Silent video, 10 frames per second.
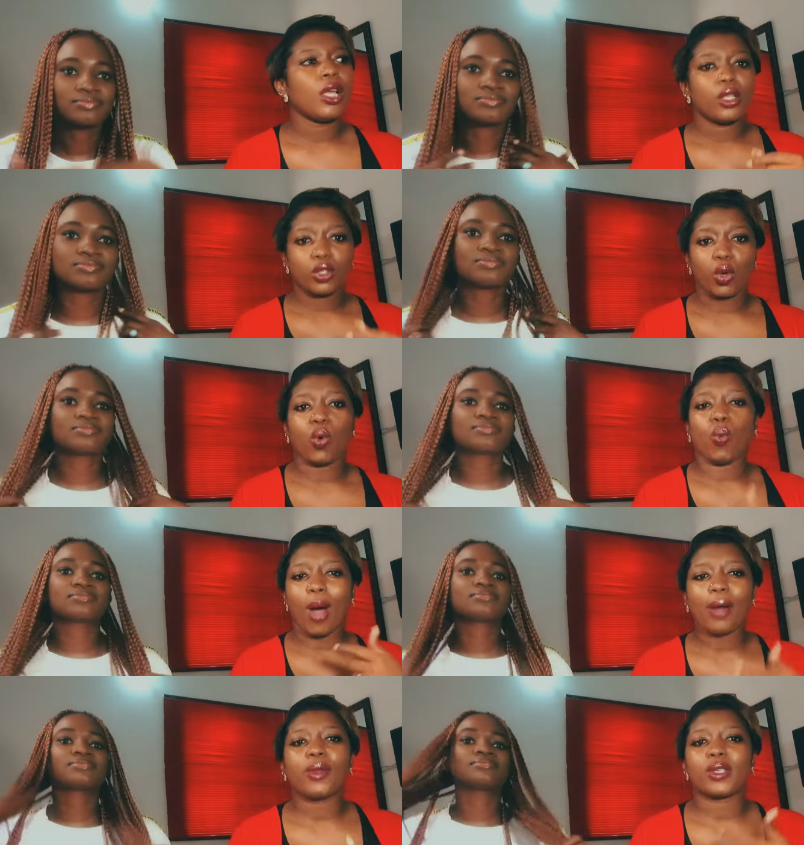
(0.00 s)
Speaker 1: So
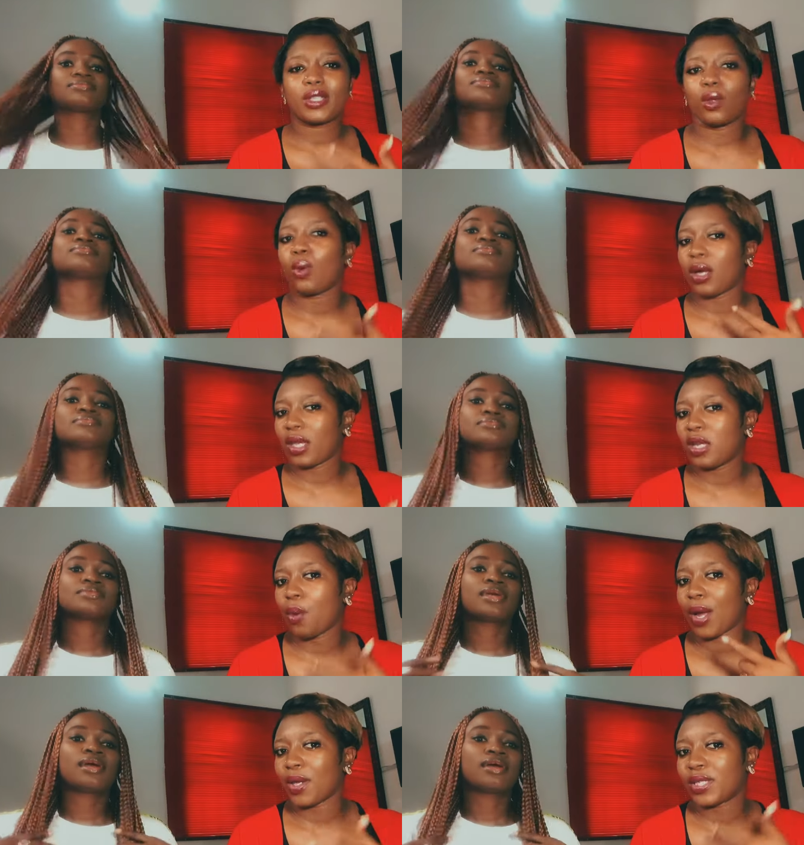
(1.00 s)
while you're still working here,
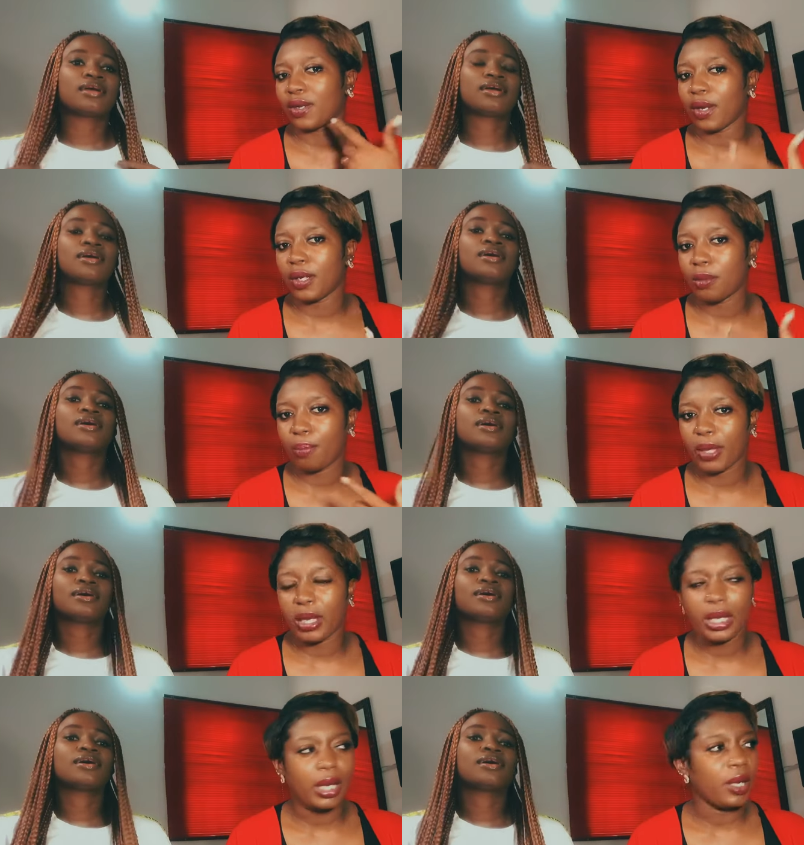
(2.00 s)
while you're still earning pay
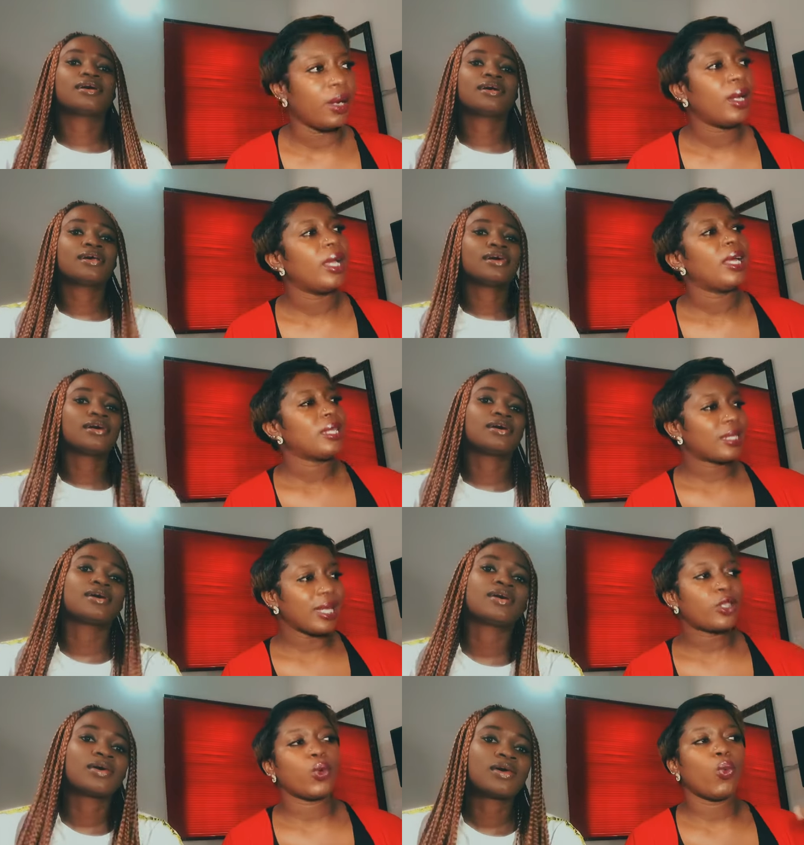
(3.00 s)
here, start
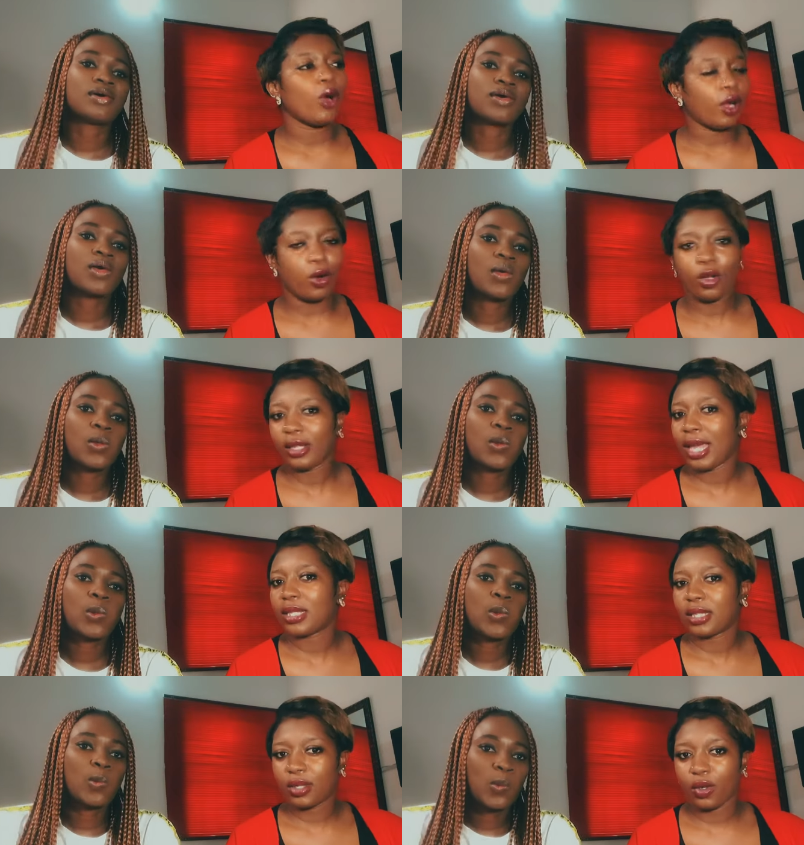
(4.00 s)
to work on
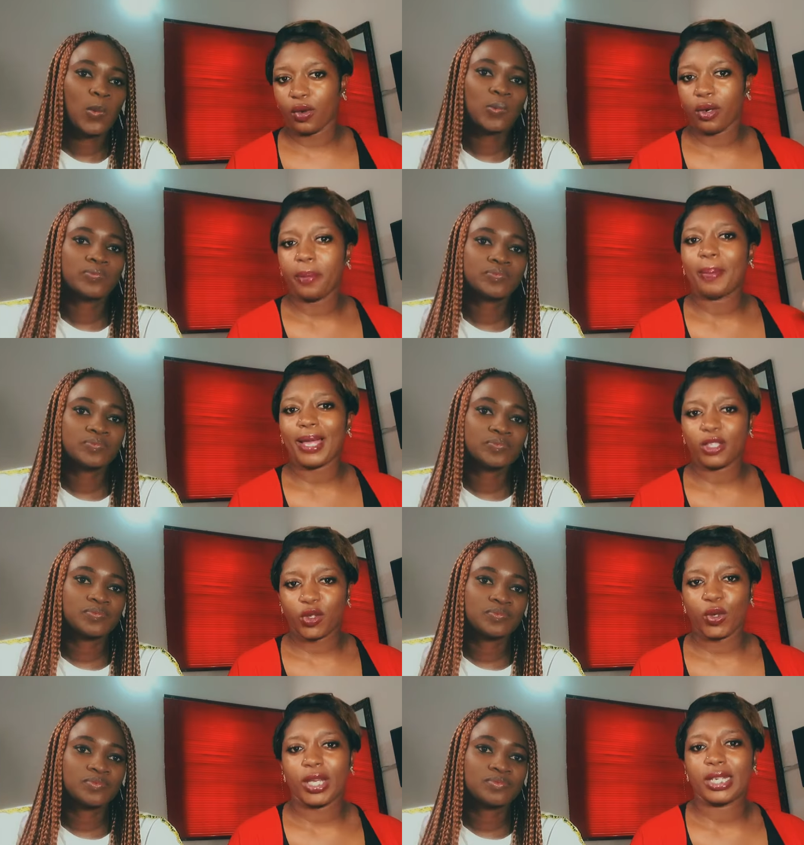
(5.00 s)
that your
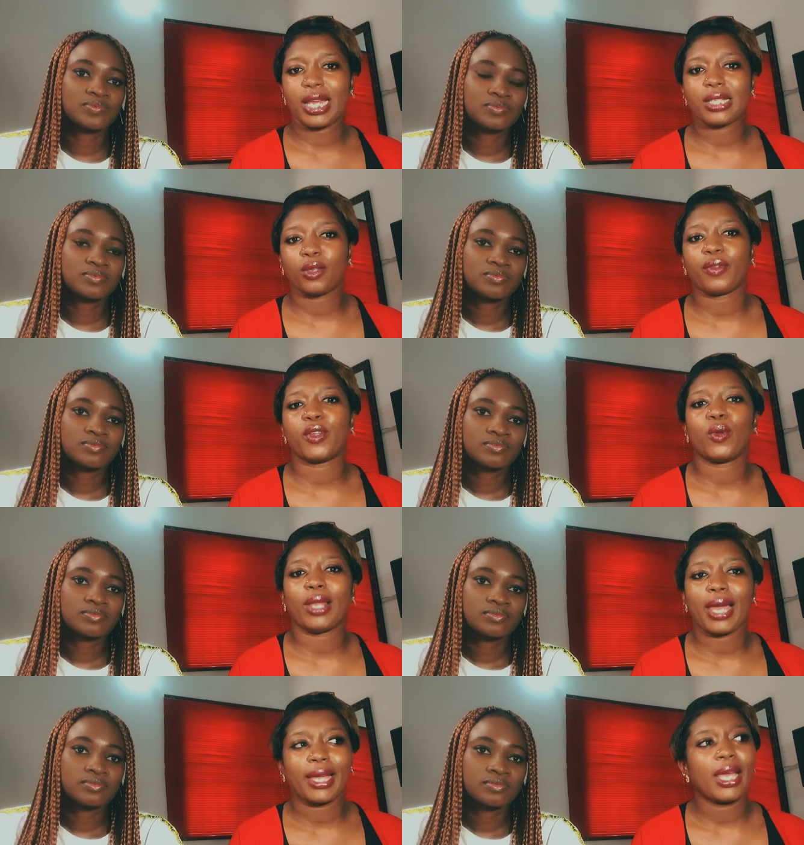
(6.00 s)
passion and that stuff that you
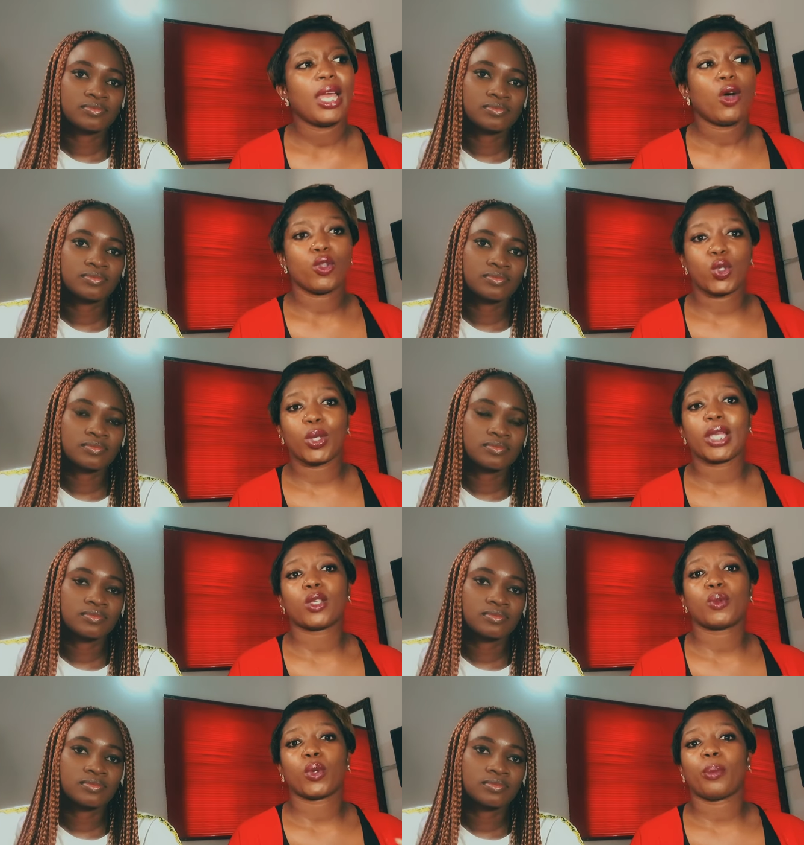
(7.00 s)
like until you get
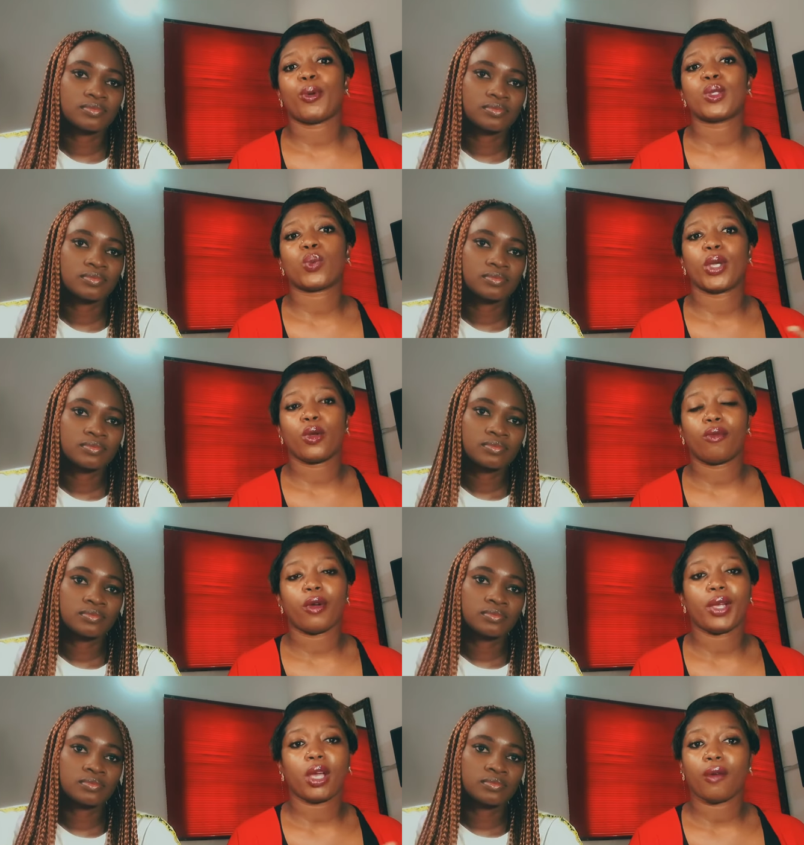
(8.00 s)
up to a point where you're very
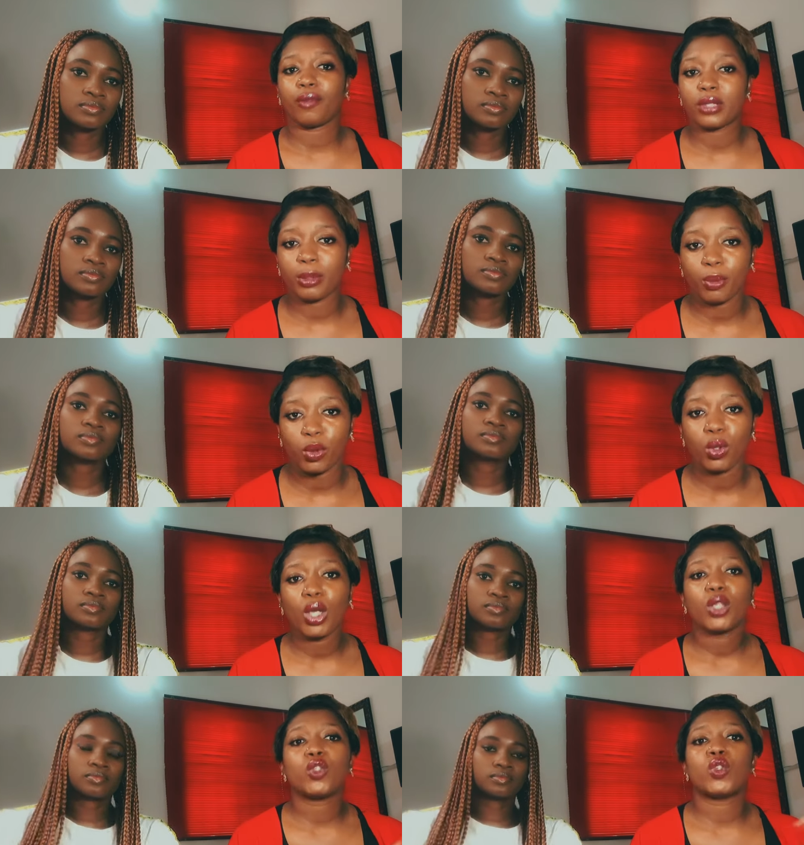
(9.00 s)
comfortable
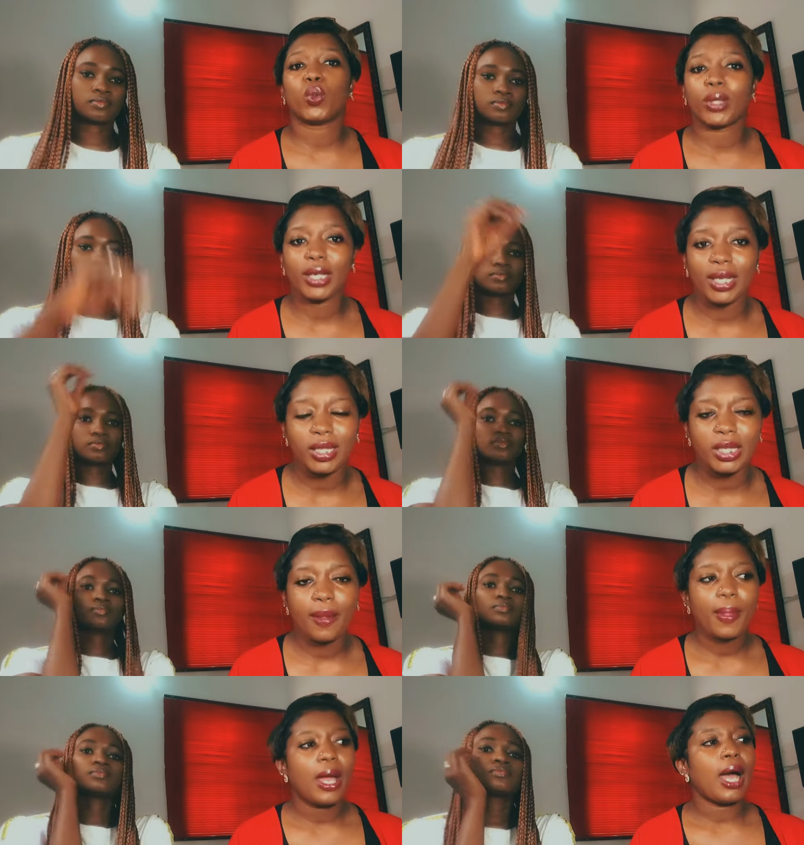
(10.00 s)
mm-hmm. doing it.
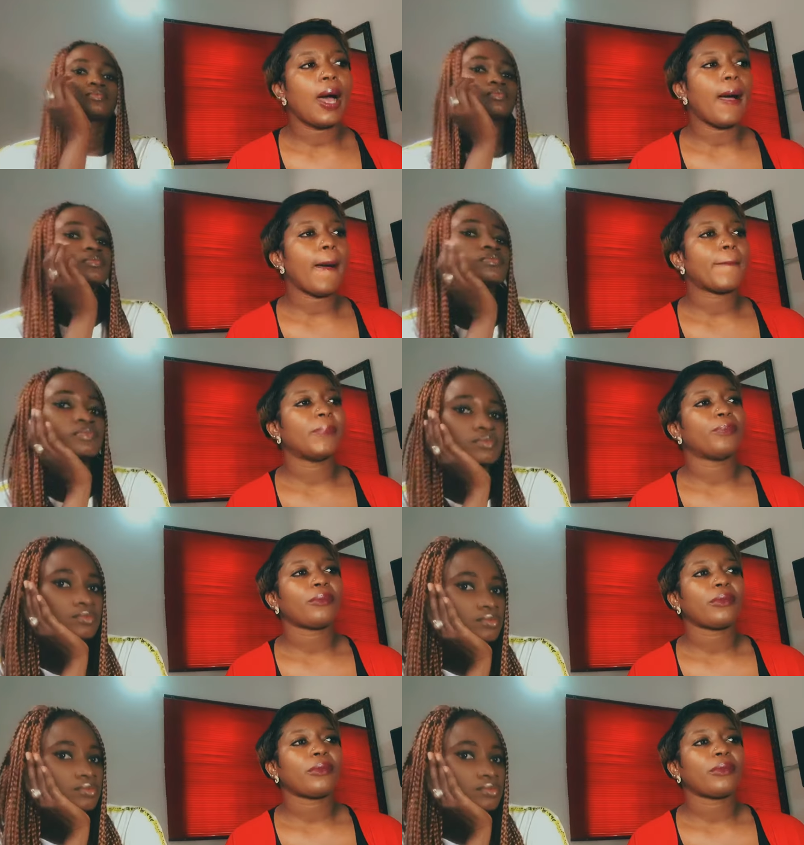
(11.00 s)
Um,